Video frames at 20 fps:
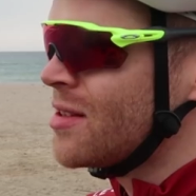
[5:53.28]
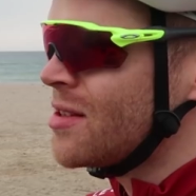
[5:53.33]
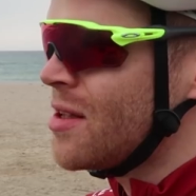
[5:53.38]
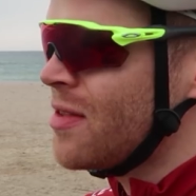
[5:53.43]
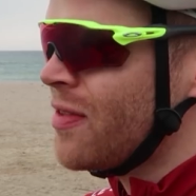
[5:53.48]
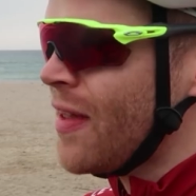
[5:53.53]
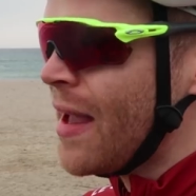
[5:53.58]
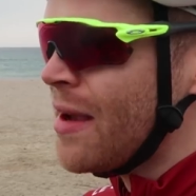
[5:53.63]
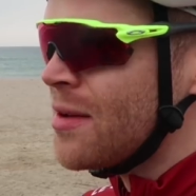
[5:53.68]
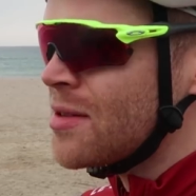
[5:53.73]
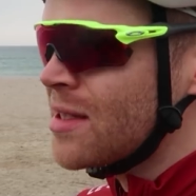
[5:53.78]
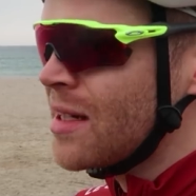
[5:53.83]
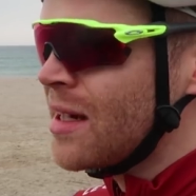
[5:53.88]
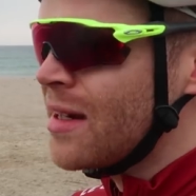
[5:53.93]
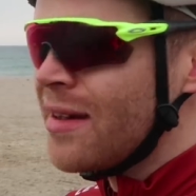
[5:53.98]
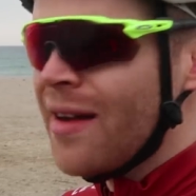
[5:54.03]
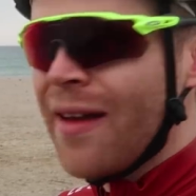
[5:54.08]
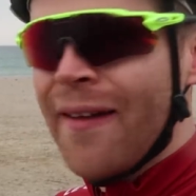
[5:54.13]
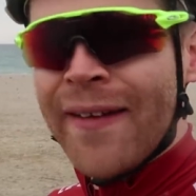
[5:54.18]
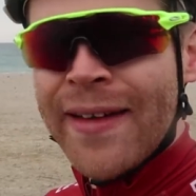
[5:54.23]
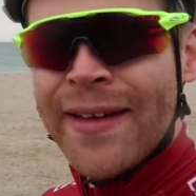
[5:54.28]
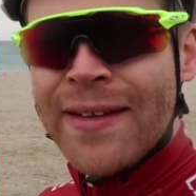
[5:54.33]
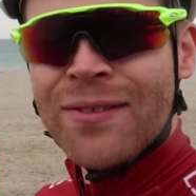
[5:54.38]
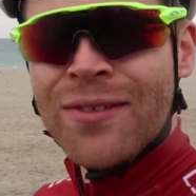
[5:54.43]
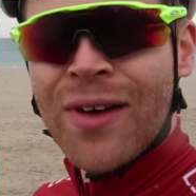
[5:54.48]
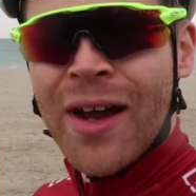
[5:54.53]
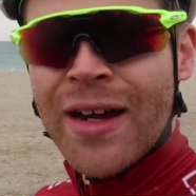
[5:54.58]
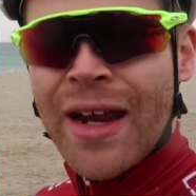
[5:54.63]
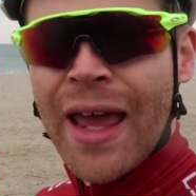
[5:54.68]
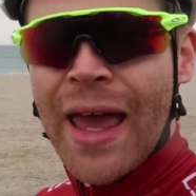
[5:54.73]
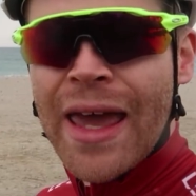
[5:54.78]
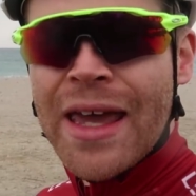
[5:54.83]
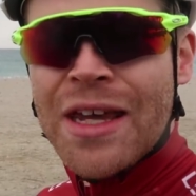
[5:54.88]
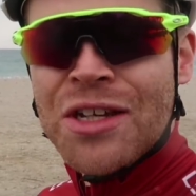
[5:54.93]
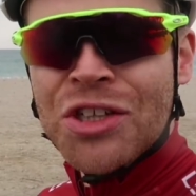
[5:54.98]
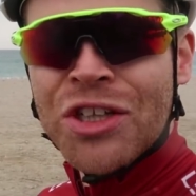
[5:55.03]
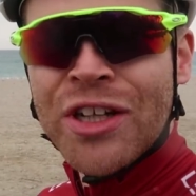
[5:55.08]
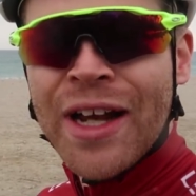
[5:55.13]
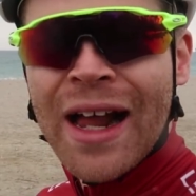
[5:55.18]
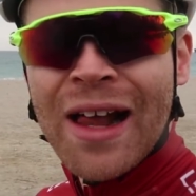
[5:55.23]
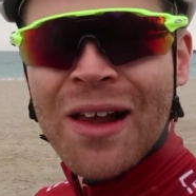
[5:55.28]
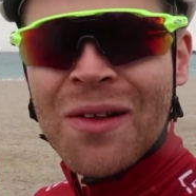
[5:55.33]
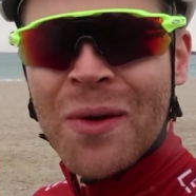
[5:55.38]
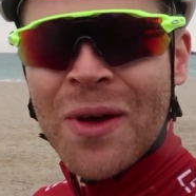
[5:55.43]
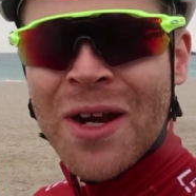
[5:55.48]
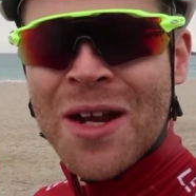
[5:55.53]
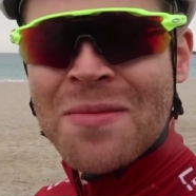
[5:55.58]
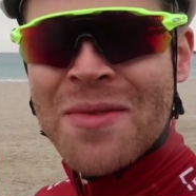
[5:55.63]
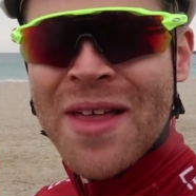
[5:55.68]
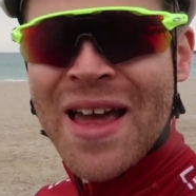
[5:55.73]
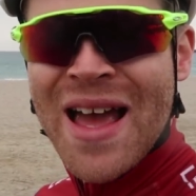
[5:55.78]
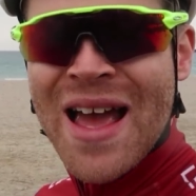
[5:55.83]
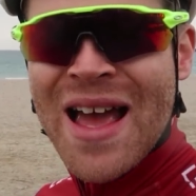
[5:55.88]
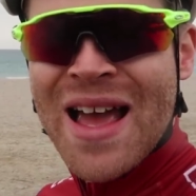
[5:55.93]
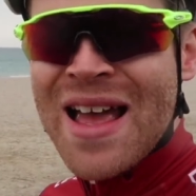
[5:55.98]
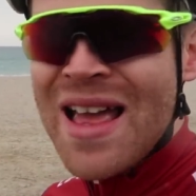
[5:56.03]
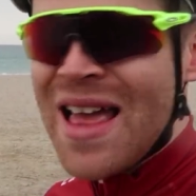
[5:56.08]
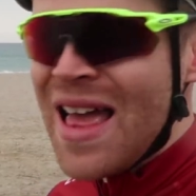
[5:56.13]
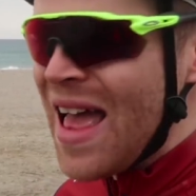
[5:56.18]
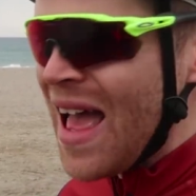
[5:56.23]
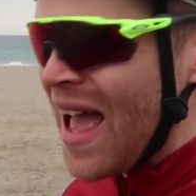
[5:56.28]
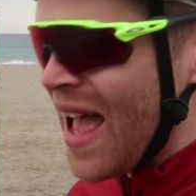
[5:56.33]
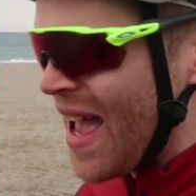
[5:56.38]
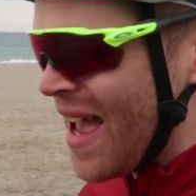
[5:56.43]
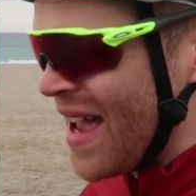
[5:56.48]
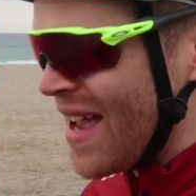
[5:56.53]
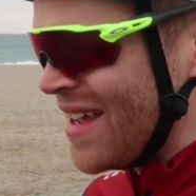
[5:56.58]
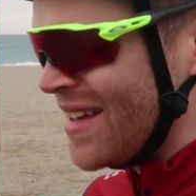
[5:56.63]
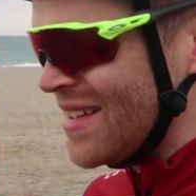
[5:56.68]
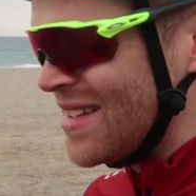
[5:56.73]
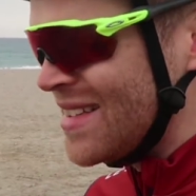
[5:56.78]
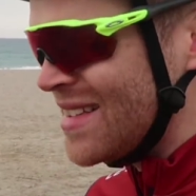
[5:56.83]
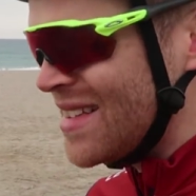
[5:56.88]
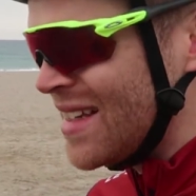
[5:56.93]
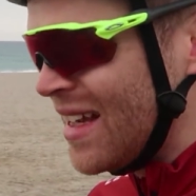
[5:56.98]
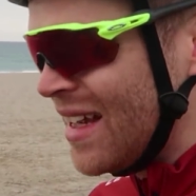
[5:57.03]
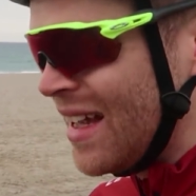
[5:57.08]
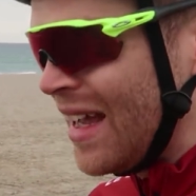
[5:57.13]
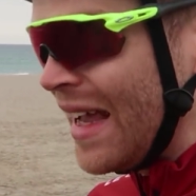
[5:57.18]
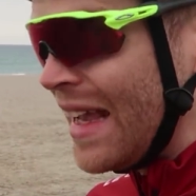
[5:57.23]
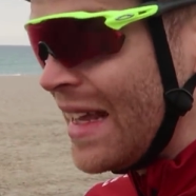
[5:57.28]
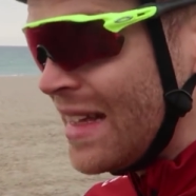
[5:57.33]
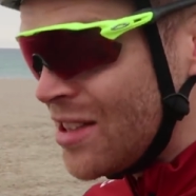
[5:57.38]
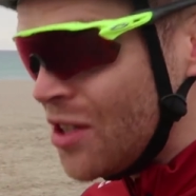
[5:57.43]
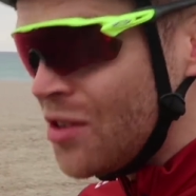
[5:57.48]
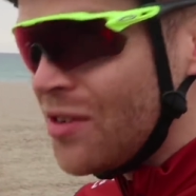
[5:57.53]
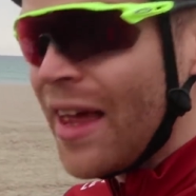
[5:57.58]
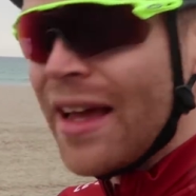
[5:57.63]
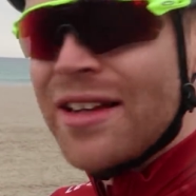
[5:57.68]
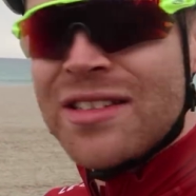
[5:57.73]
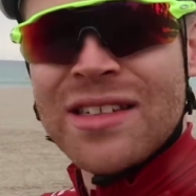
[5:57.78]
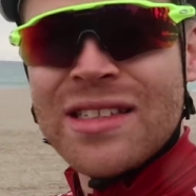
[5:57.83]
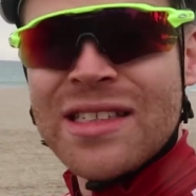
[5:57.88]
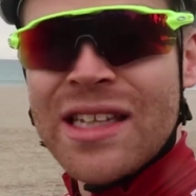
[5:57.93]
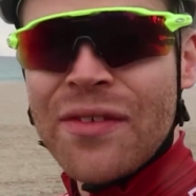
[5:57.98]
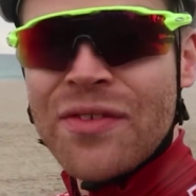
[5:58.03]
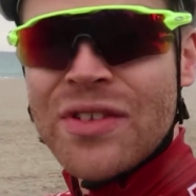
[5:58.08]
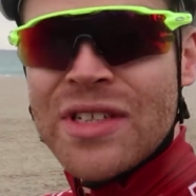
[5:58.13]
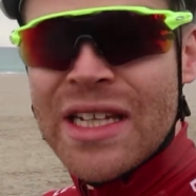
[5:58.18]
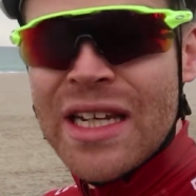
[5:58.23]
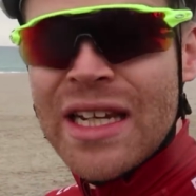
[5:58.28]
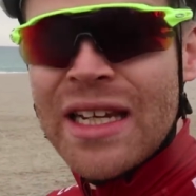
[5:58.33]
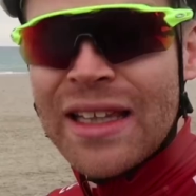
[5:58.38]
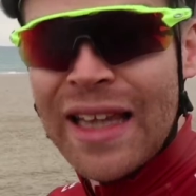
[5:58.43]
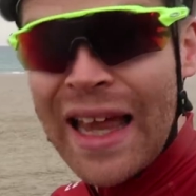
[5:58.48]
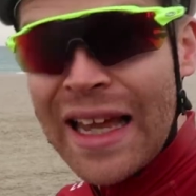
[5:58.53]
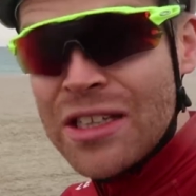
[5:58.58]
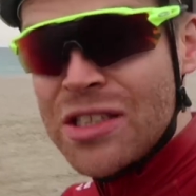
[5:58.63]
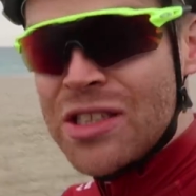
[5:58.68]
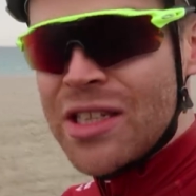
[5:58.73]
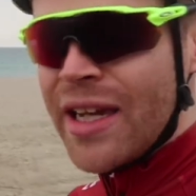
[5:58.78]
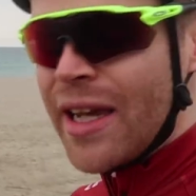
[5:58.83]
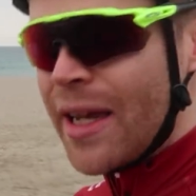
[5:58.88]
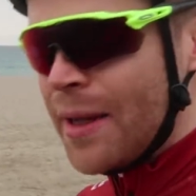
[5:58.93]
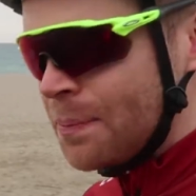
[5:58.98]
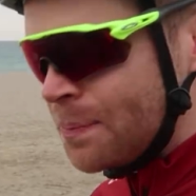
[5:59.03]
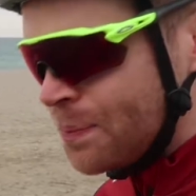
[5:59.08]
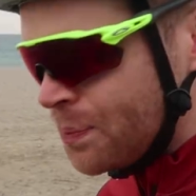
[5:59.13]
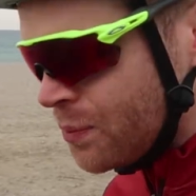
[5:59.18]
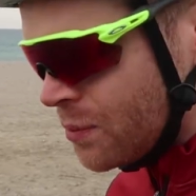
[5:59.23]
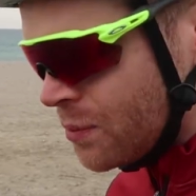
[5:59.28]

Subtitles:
2009, Ryder Heyerdahl went up there. And in 2017, last year,